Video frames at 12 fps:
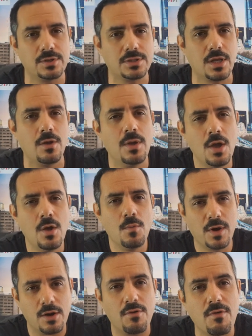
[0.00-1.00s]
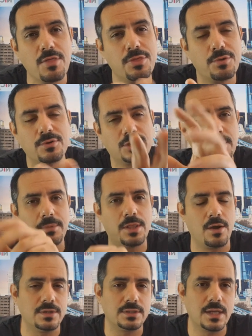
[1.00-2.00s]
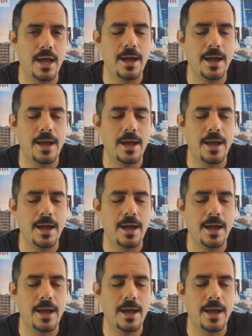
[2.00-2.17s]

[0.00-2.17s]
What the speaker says: So we're going to run through some of those.